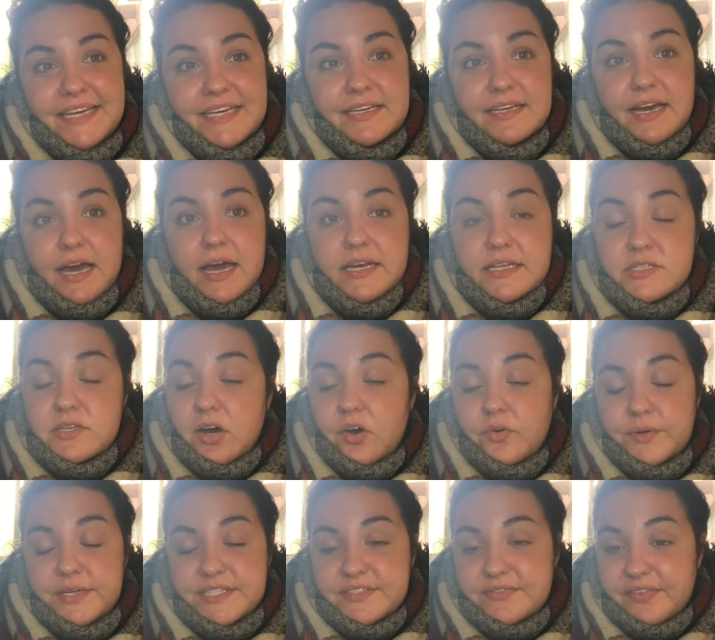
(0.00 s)
God is
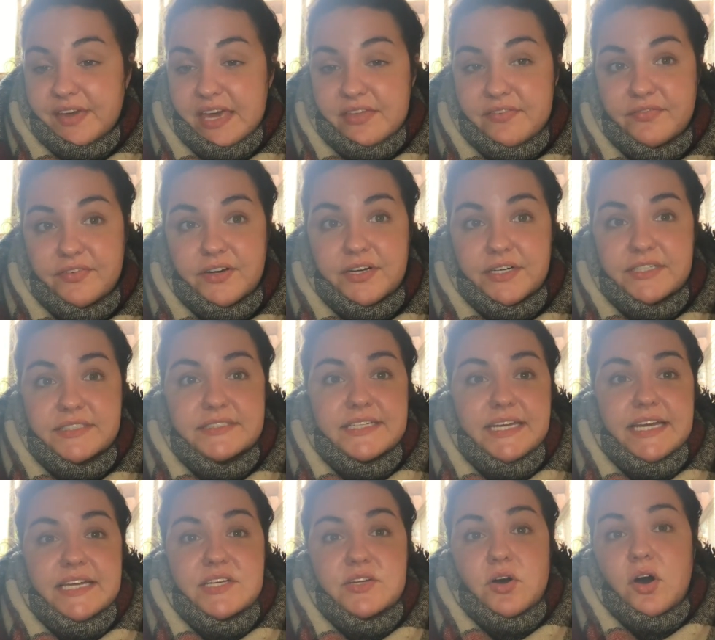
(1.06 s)
always faithful
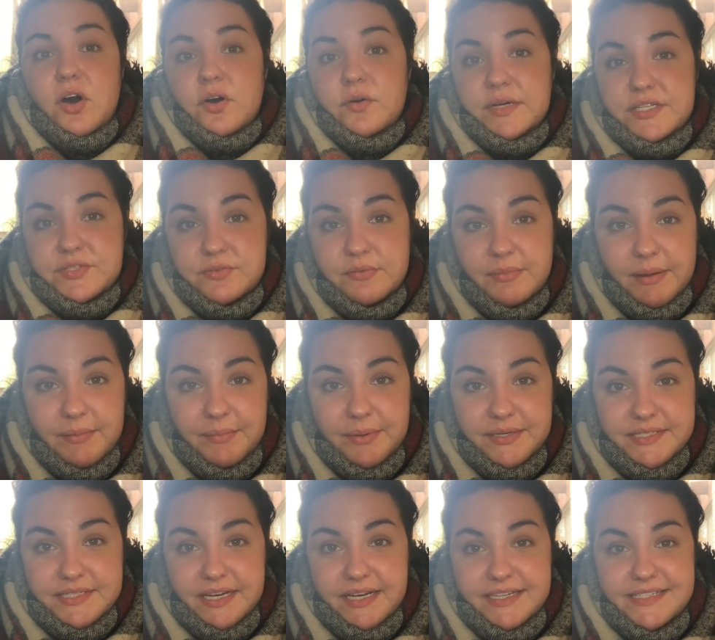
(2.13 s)
and always
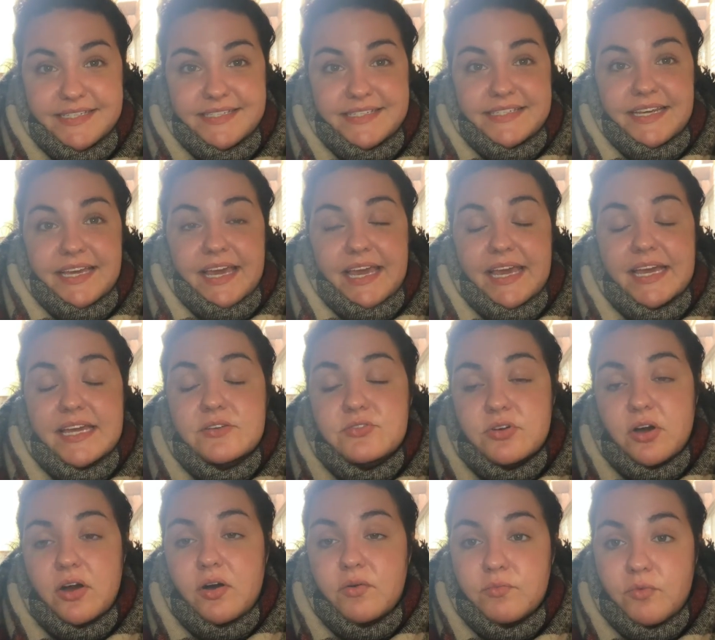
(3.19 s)
remembers us and
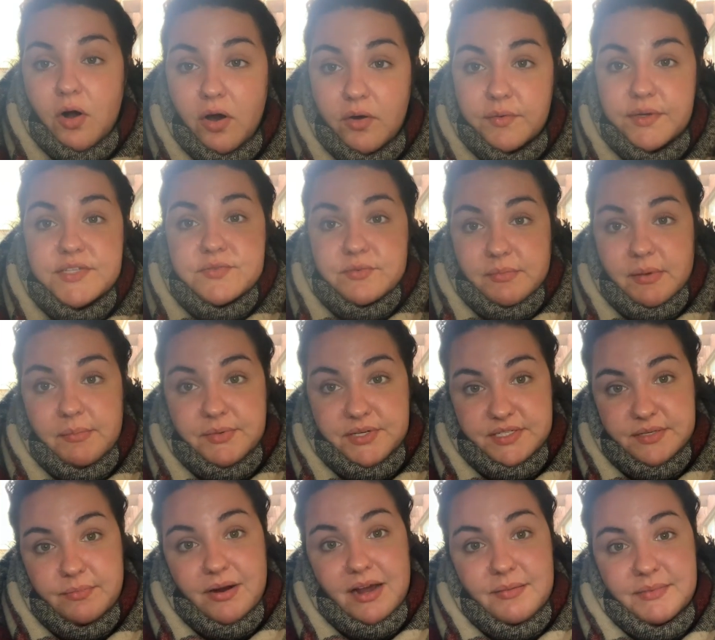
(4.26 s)
always
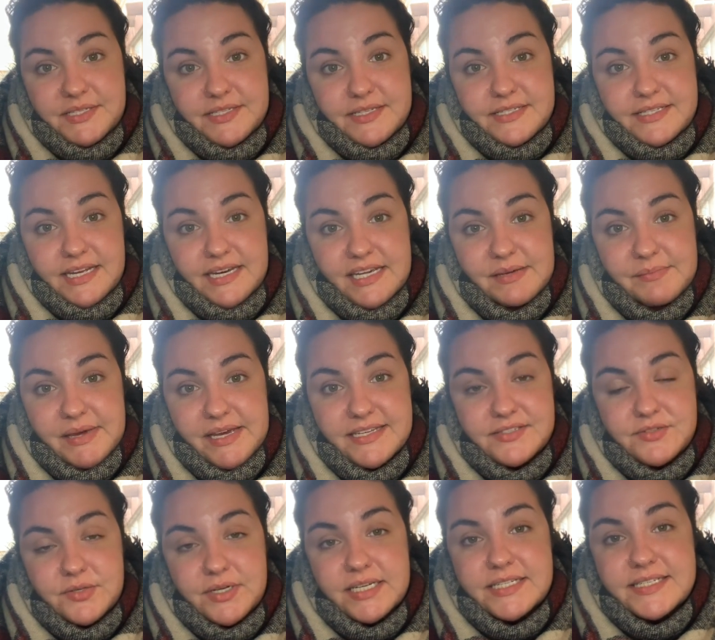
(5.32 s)
remembers the promises that he
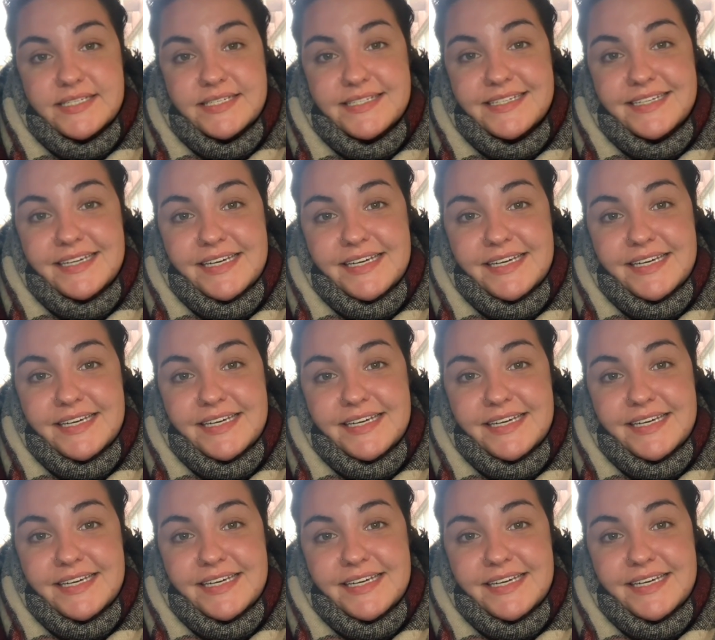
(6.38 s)
makes to us.